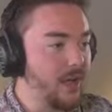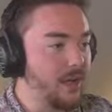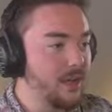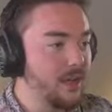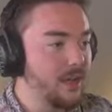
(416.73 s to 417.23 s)

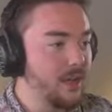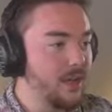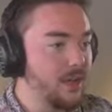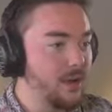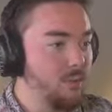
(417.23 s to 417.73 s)
Okay. I mean,
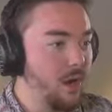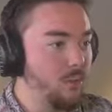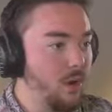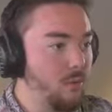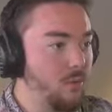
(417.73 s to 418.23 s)
my
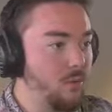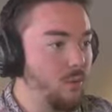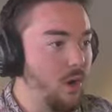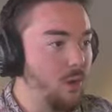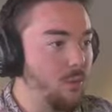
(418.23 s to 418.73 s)
brother. What?
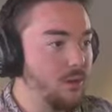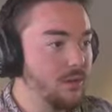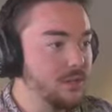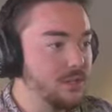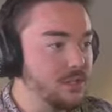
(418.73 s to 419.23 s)
Whoa.
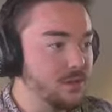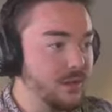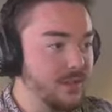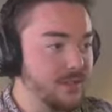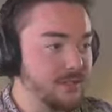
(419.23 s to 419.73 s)

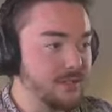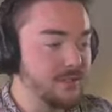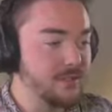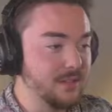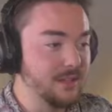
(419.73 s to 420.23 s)
Dude, it is
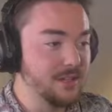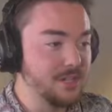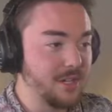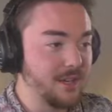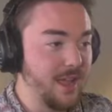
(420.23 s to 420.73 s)

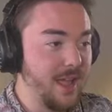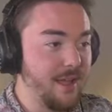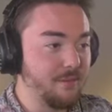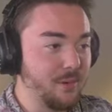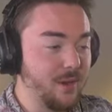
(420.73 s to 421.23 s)
glitching
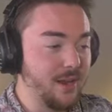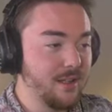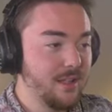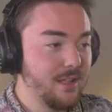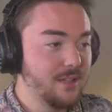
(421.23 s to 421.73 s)
everywhere.
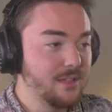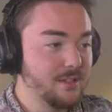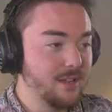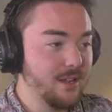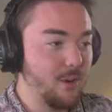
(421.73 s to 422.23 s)

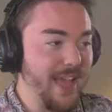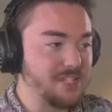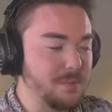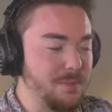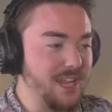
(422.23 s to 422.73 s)
Oh, okay.
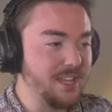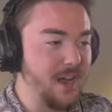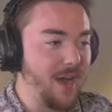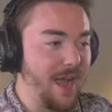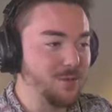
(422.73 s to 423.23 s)
That's me. You
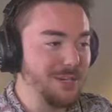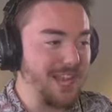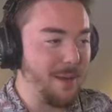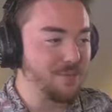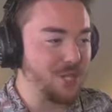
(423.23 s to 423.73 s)
know, I
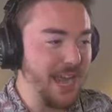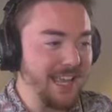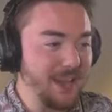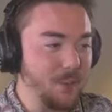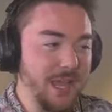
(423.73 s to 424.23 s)
was trying
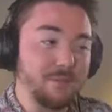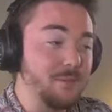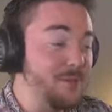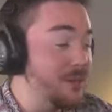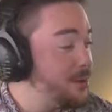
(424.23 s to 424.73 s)
to get away
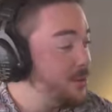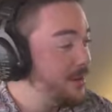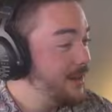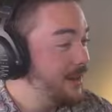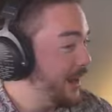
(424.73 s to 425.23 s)
from you.
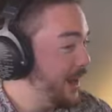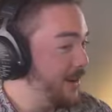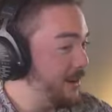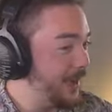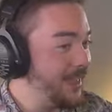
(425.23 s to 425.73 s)
You
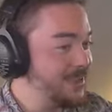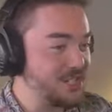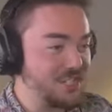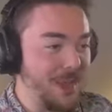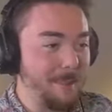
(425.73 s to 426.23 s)
know, you
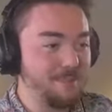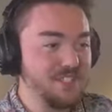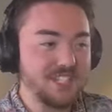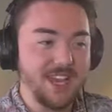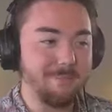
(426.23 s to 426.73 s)
step
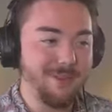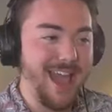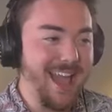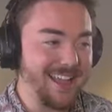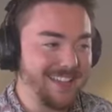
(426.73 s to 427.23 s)

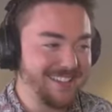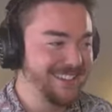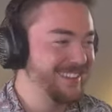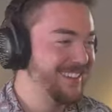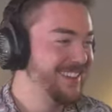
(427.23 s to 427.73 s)
back. These
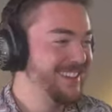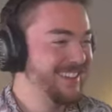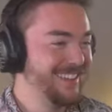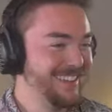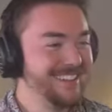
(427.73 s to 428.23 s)
were my
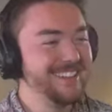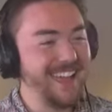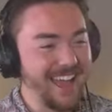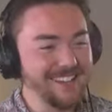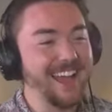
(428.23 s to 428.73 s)

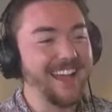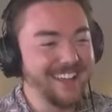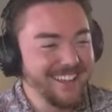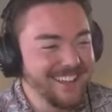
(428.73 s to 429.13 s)
ideas. Yeah.